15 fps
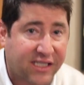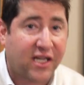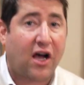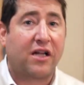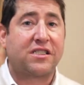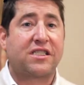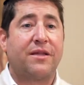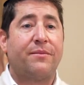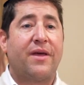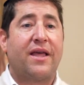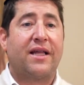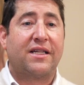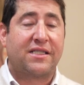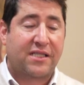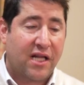custom
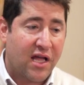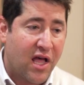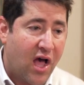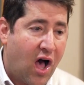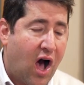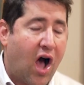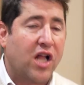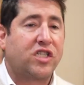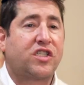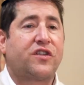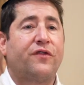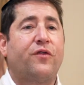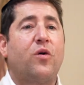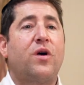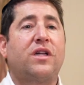is on
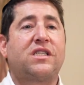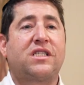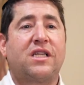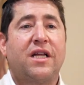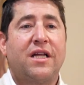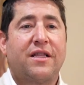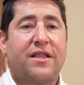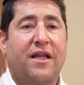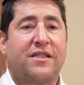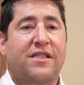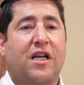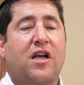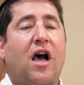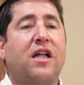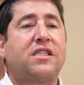Shavuos, there's
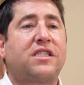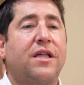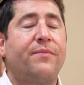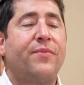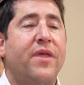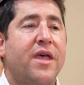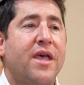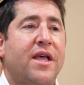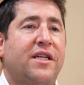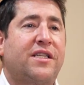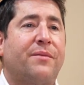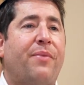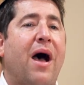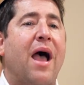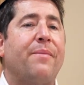a custom
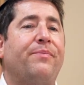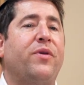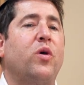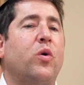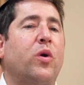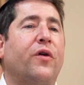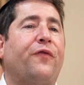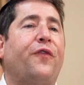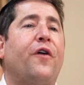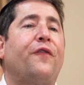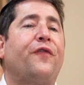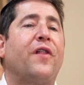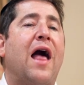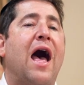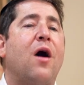to buy beautiful
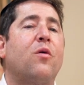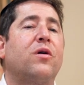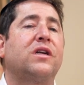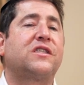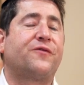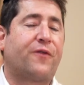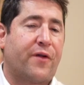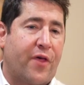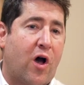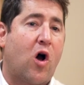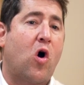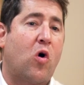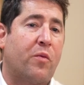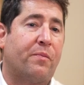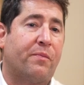flowers for the
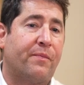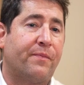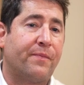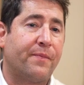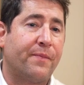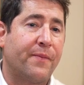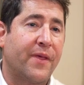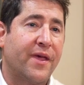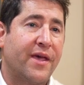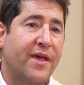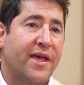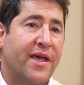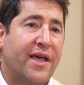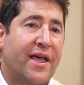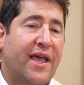home.
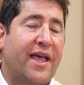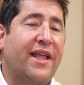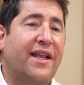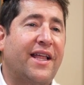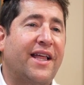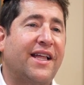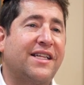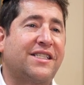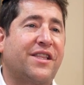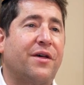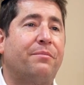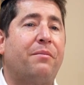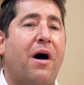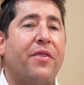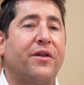It is the
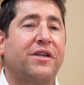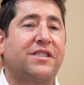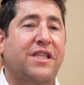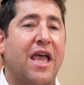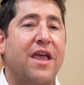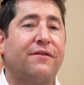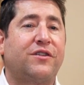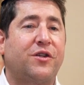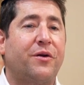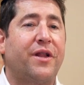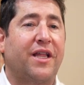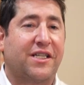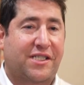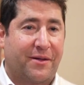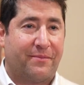Mother's Day of
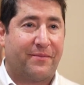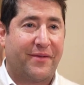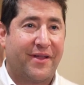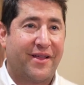Judaism.